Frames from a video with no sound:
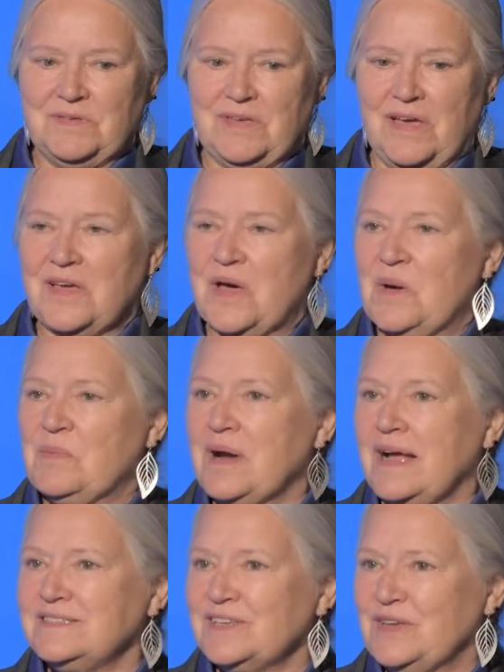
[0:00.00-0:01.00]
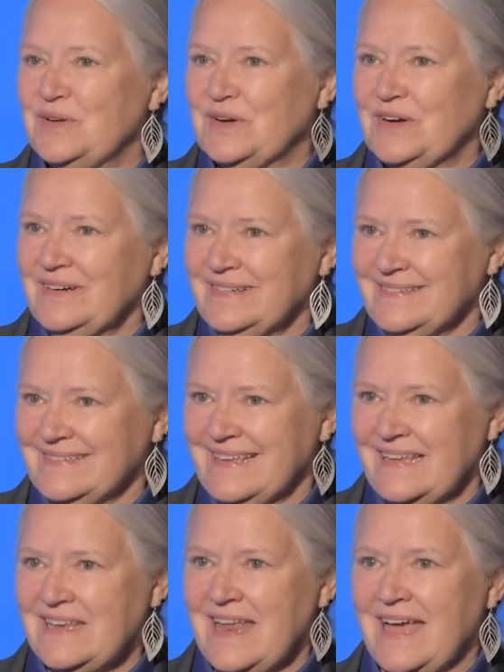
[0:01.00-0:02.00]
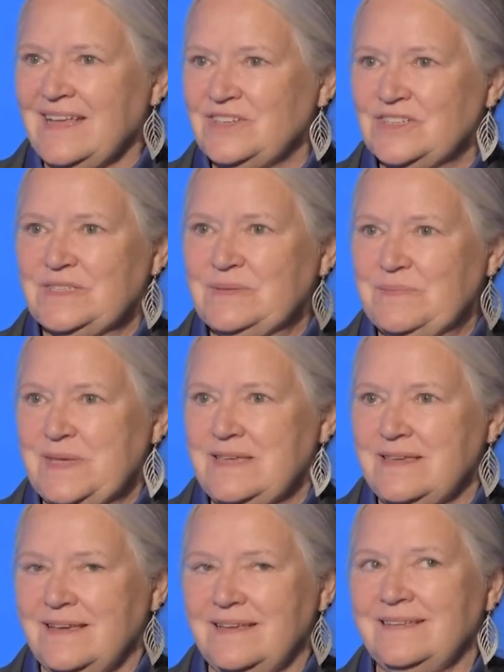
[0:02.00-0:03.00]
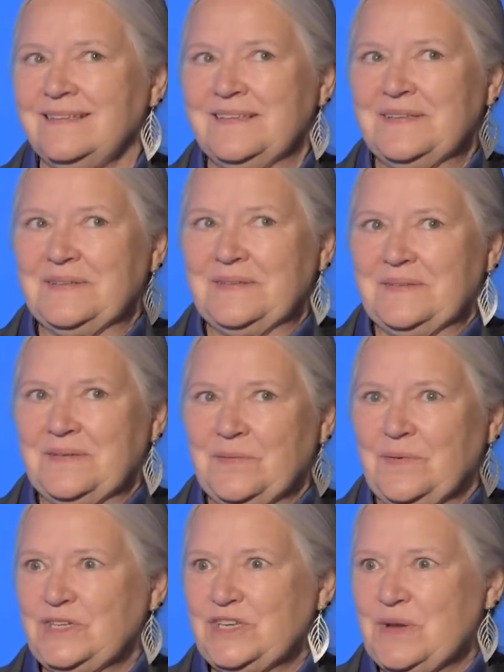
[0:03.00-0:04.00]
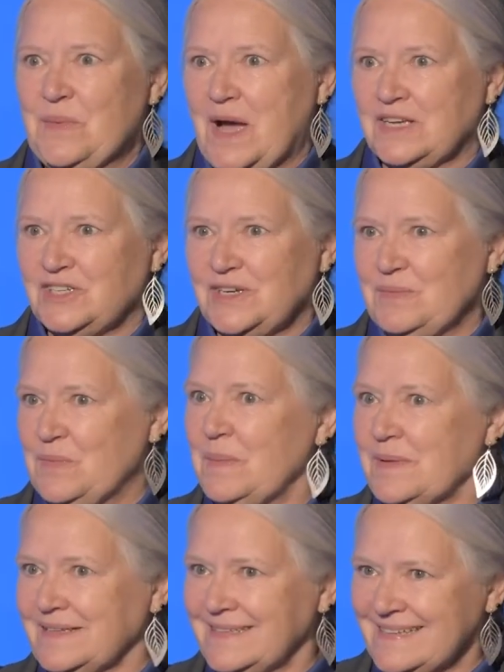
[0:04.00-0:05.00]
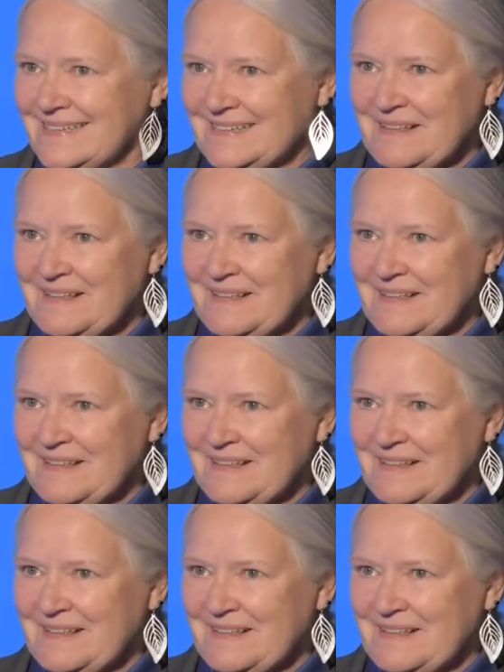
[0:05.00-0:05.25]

gung-ho prosecutor and not just be a wishy-washy woman.